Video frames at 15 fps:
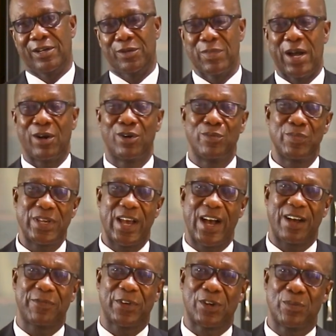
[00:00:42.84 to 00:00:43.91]
On my own
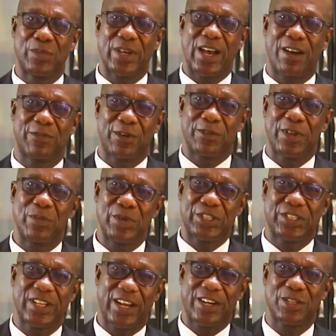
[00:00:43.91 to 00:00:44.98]
behalf and on behalf of the
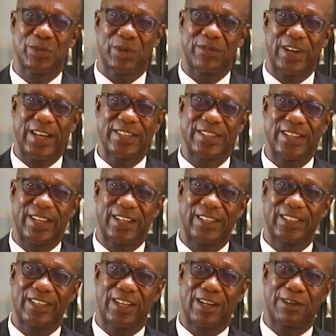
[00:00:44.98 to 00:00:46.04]
missionary supervisor,
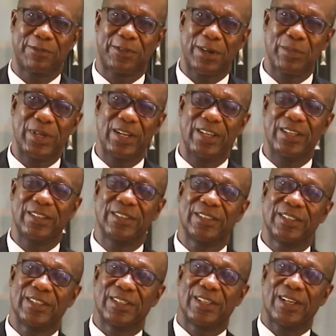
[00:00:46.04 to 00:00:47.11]
our family,
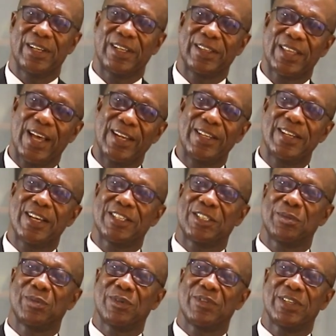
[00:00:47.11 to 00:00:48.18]
and entire
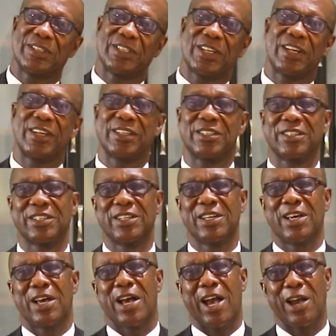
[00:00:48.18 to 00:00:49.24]
leadership of the church,
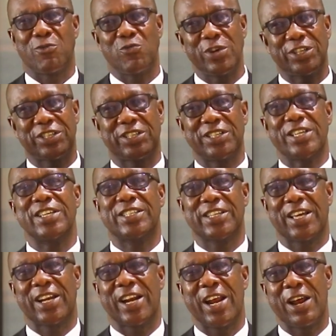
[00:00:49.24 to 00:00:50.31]
I wish
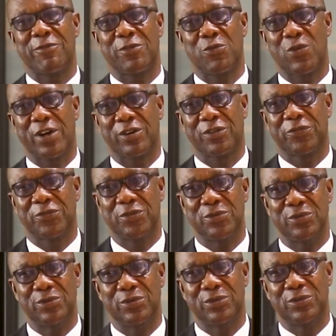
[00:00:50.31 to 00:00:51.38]
each and every one of
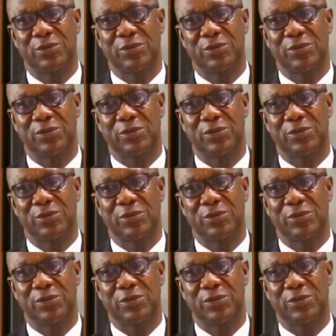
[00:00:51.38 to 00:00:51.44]
you